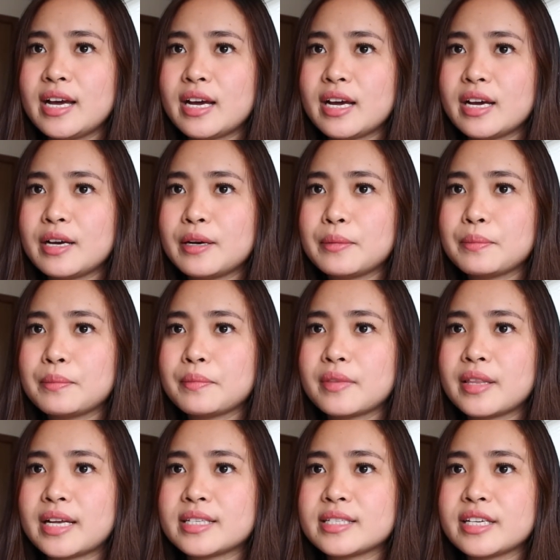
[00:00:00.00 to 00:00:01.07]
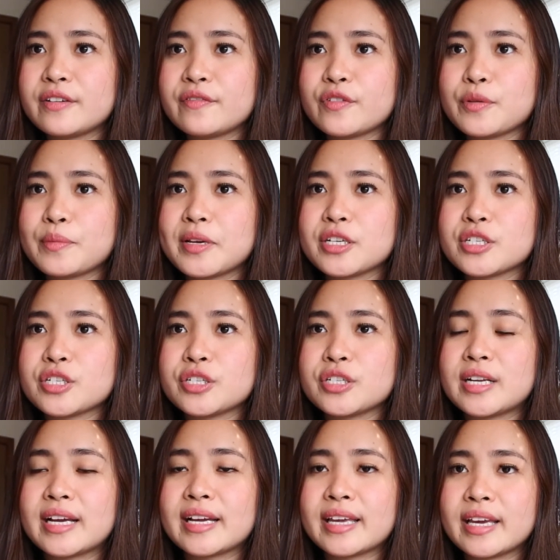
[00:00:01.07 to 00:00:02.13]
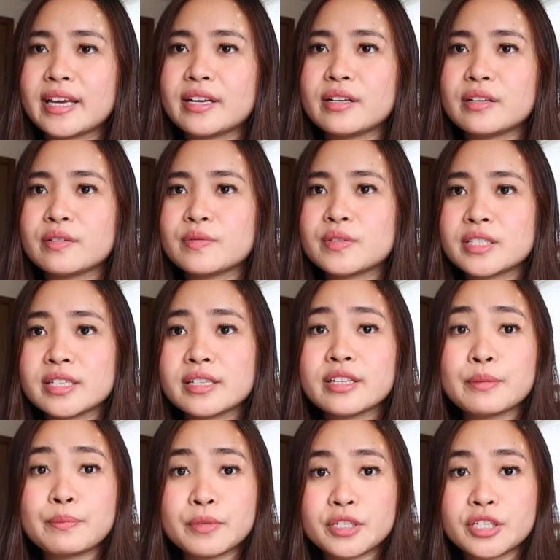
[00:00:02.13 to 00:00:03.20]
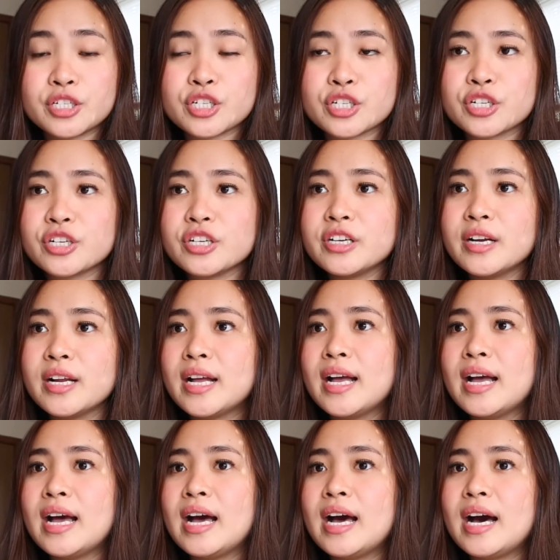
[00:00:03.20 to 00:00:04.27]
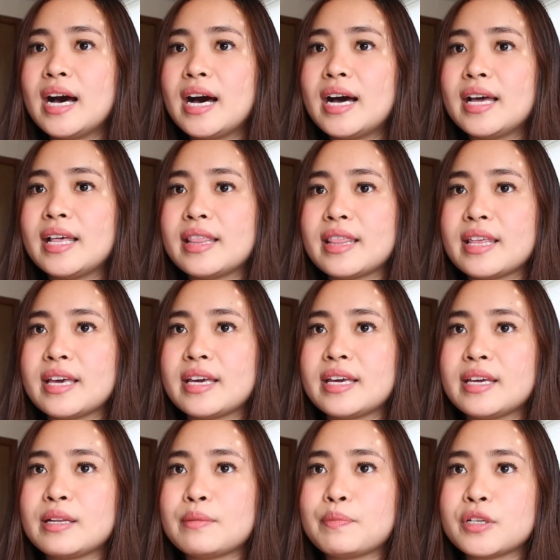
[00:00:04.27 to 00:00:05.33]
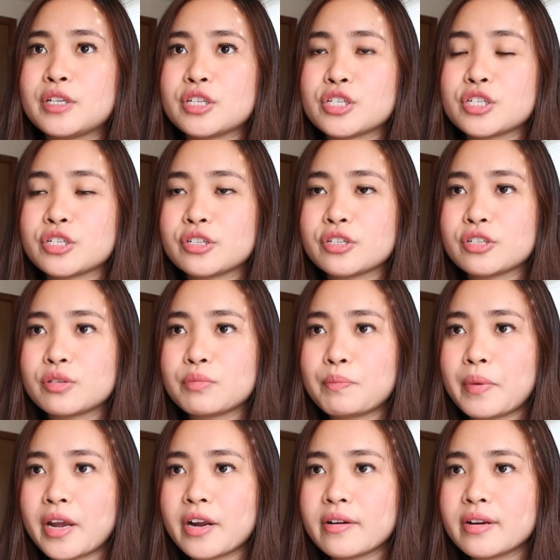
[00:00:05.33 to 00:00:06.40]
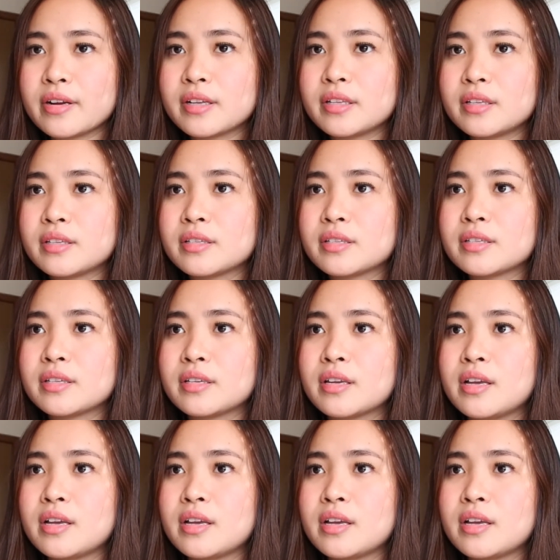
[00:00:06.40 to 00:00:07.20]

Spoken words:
That's information again of still the petitioner, and then petitioner's parents,